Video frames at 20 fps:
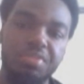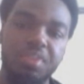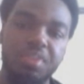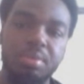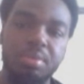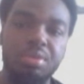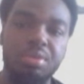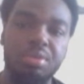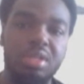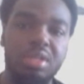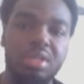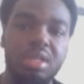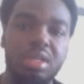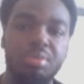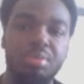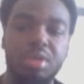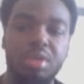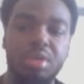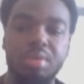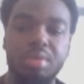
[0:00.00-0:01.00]

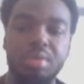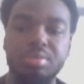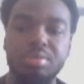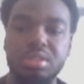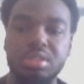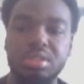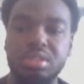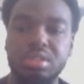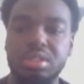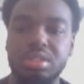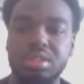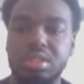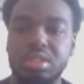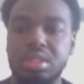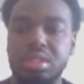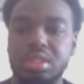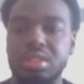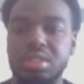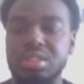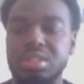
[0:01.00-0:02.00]
family-related problems,
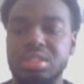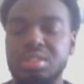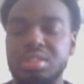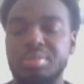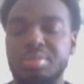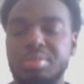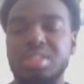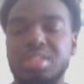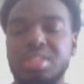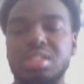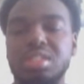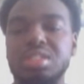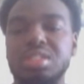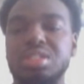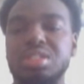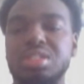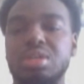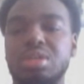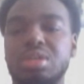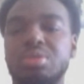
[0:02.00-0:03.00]
just to basically
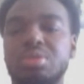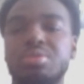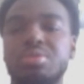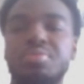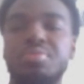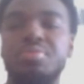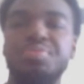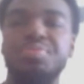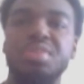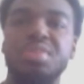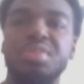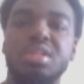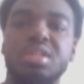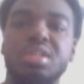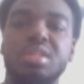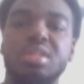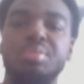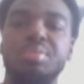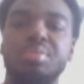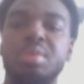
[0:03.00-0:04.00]
show
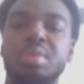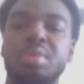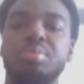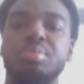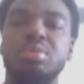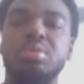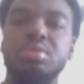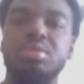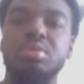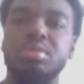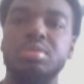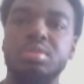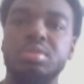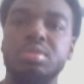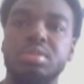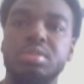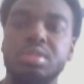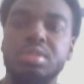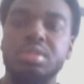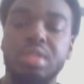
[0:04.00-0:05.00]
the people
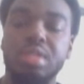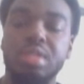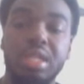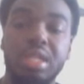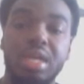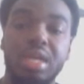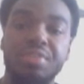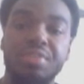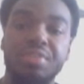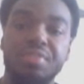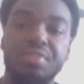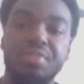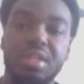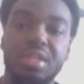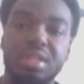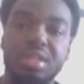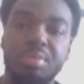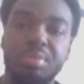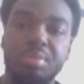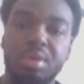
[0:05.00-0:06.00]
the life
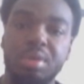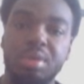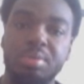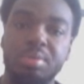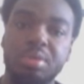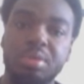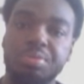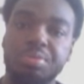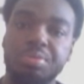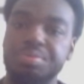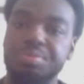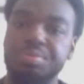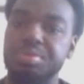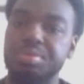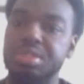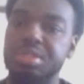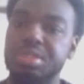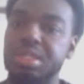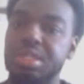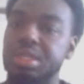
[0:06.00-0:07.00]
that they probably
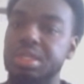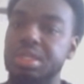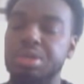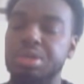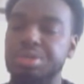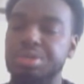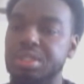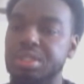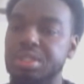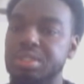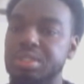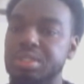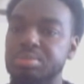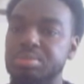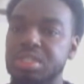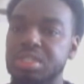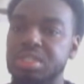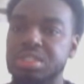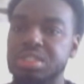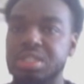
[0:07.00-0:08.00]
didn't know that the
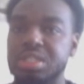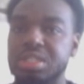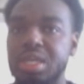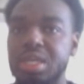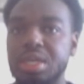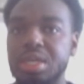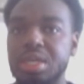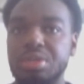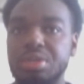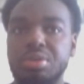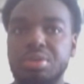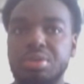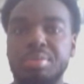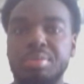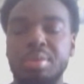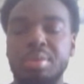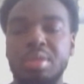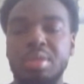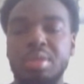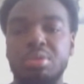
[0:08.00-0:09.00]
Temptations had, or
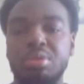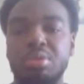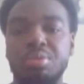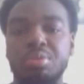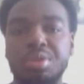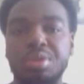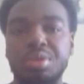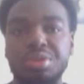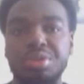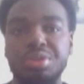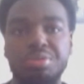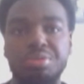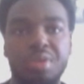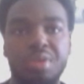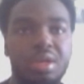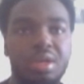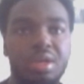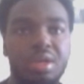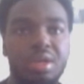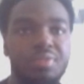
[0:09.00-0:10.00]
maybe they were wondering
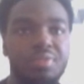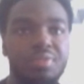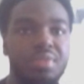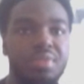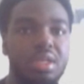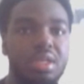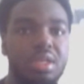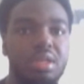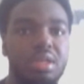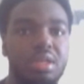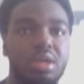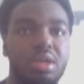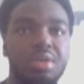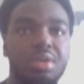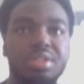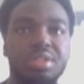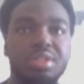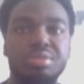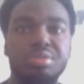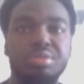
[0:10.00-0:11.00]
why
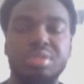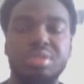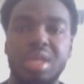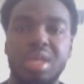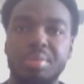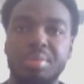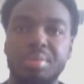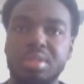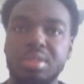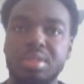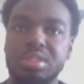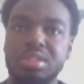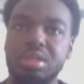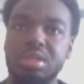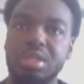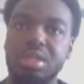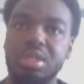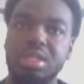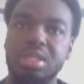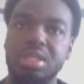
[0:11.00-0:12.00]
all this was happening. So
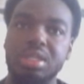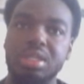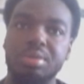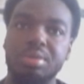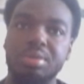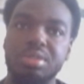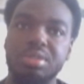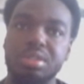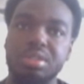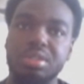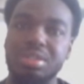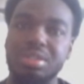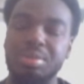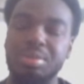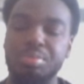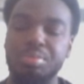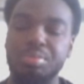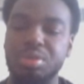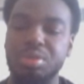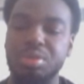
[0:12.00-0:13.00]
I think the
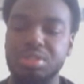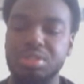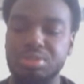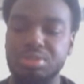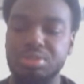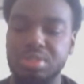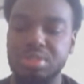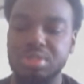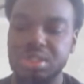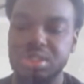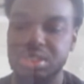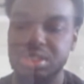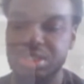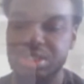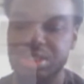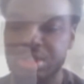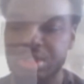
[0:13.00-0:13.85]
importance was just to